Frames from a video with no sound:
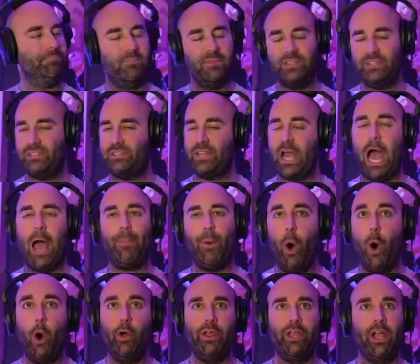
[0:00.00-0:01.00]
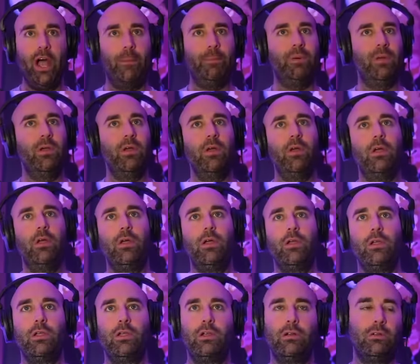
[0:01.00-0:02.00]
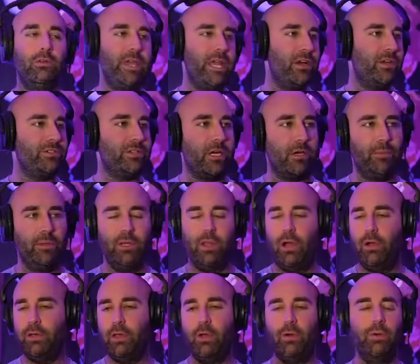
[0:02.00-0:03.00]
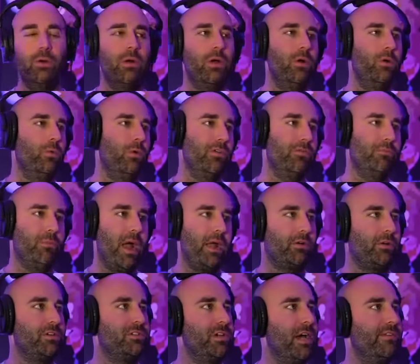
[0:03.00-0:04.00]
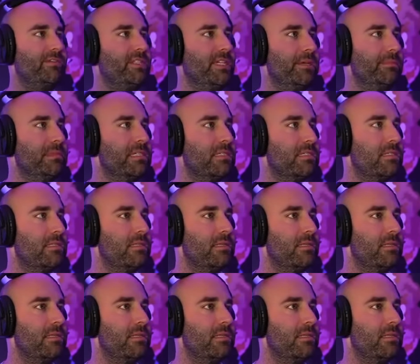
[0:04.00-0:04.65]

Stop holding up your leaders that are below you with Microsoft Teams.